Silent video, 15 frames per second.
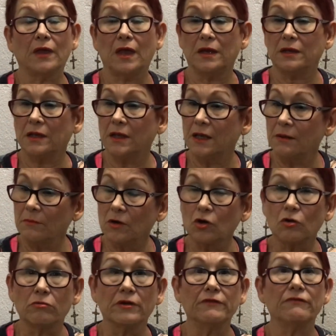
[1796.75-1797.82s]
and
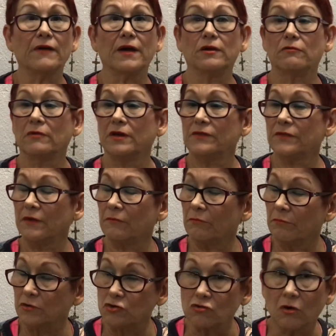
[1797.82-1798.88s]
chemical refineries and
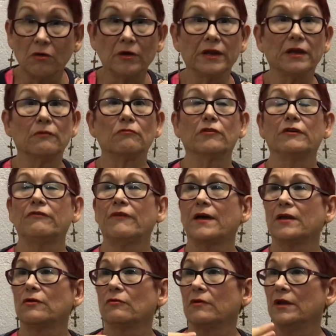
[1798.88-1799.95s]
petroleum
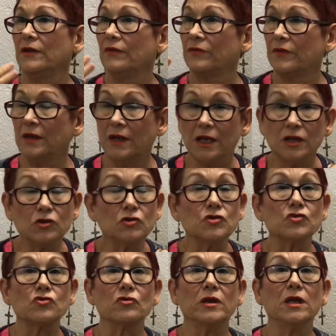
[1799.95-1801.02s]
refineries and
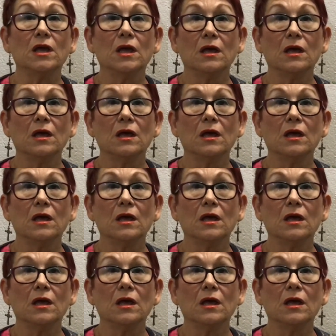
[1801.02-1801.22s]
industry.